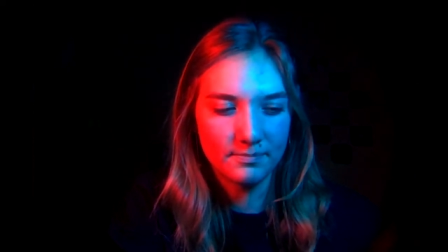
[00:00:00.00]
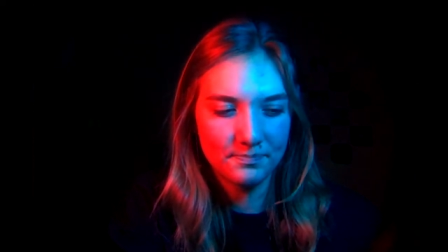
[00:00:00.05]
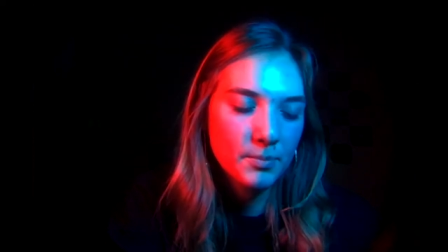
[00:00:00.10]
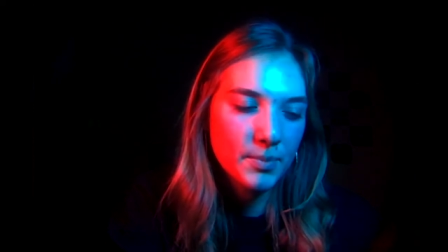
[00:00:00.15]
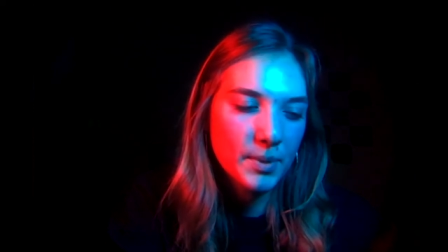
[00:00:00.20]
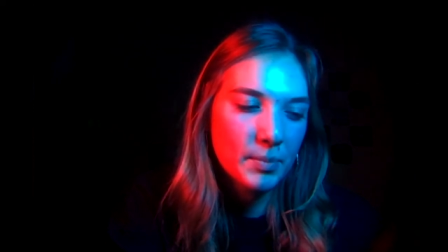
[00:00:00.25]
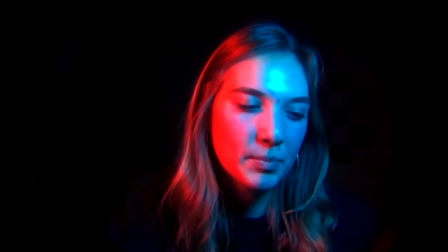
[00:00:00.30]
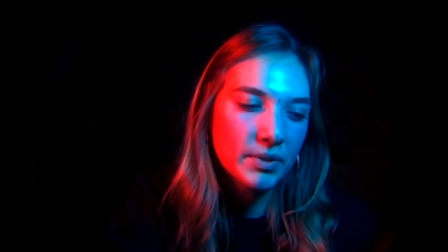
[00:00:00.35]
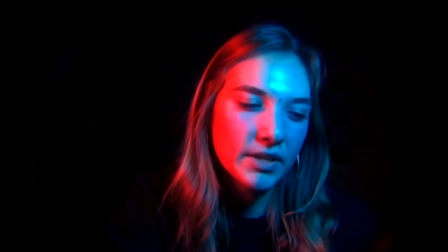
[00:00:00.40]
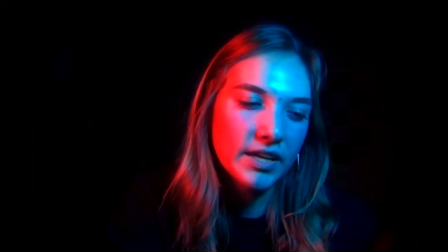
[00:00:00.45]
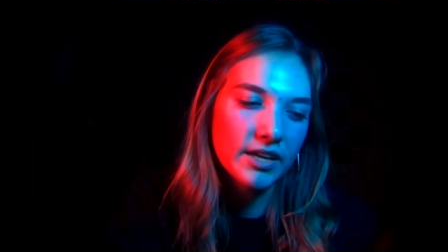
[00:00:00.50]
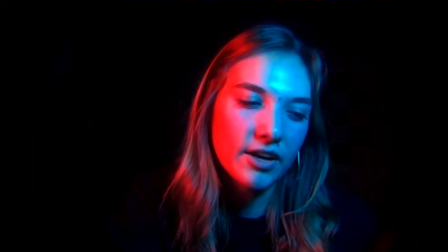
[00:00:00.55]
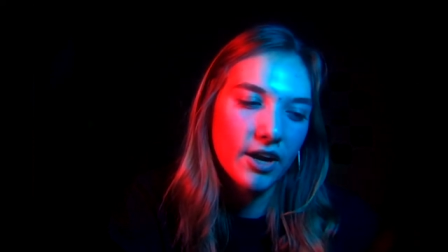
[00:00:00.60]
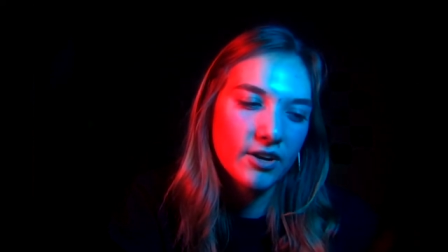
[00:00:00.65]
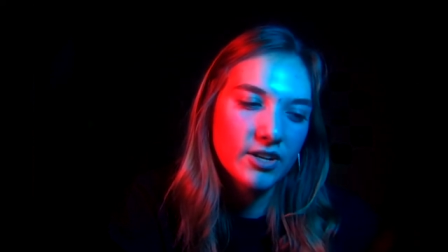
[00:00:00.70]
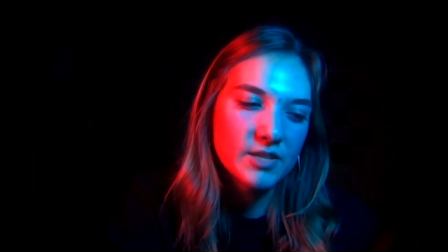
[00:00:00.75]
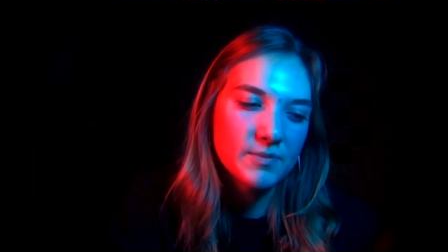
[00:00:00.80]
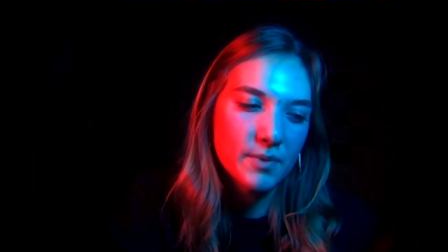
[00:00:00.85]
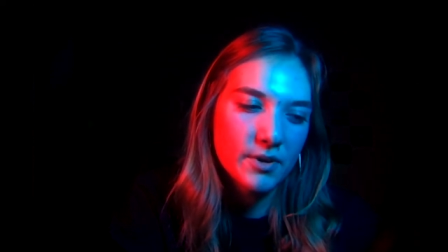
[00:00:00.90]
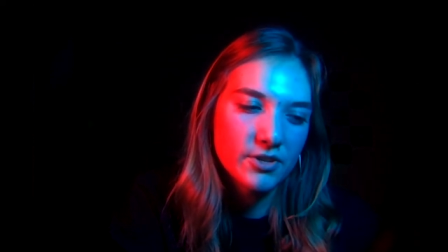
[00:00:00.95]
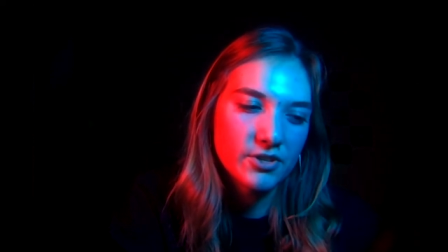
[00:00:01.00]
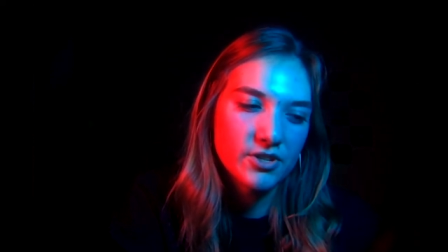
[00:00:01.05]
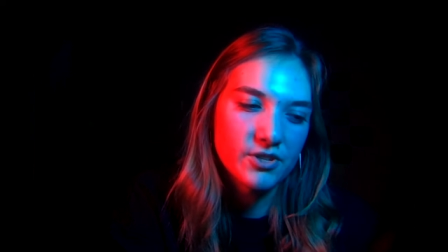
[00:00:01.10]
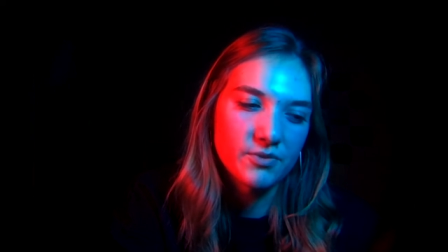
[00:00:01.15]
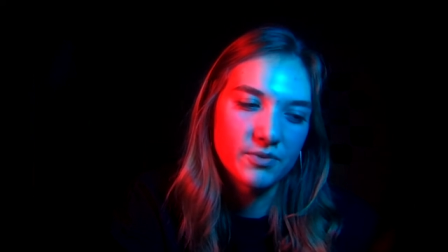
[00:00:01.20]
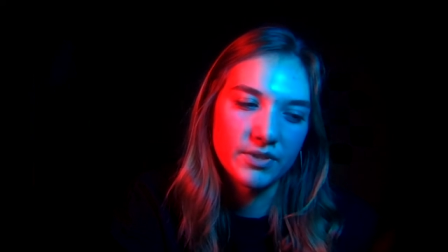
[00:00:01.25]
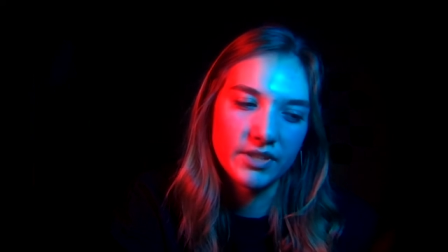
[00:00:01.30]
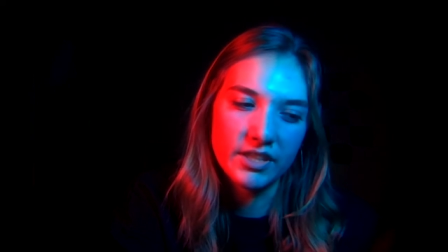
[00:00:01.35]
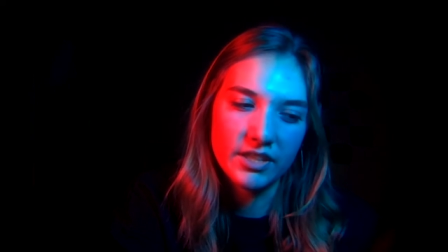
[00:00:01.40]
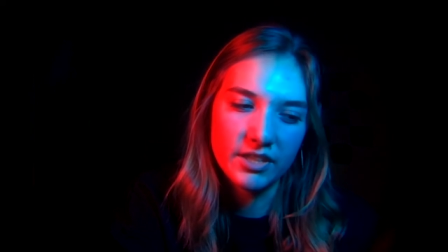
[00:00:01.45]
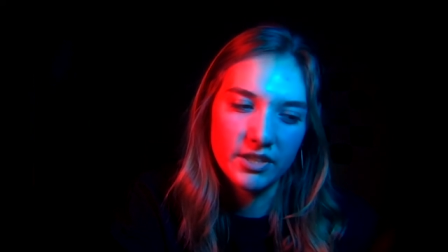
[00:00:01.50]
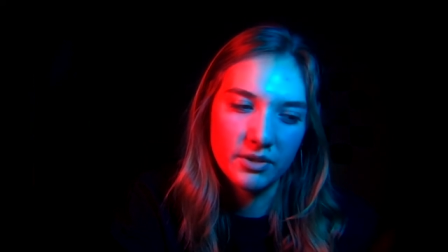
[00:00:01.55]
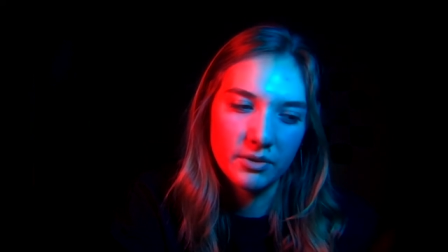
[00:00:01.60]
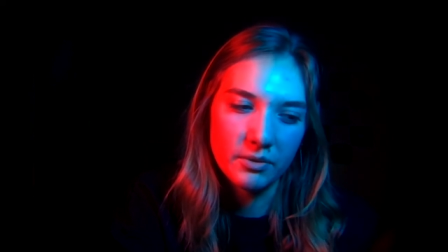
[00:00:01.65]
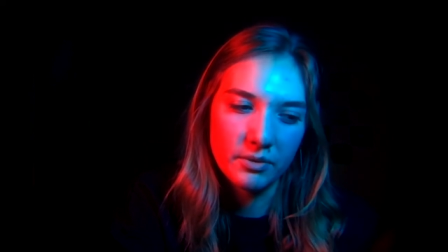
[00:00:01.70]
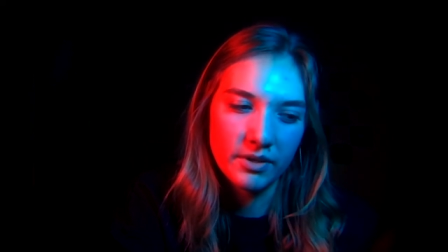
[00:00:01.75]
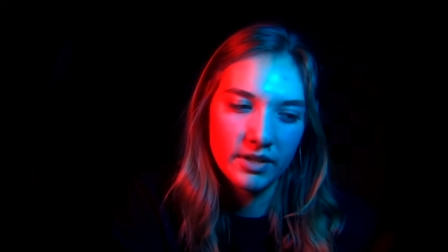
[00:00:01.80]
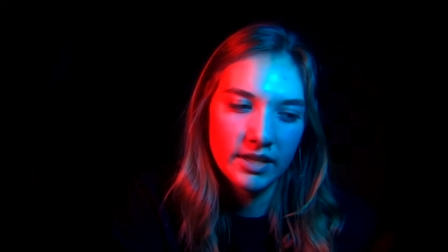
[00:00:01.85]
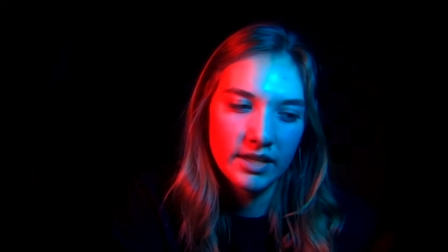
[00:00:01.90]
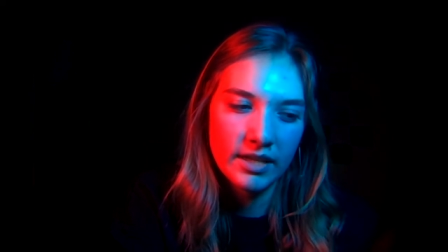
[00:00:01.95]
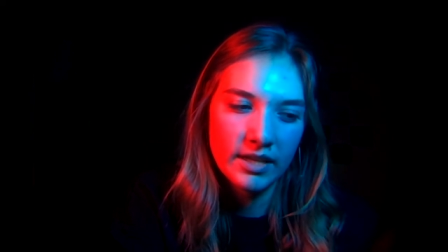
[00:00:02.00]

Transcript: But Playground especially is really cute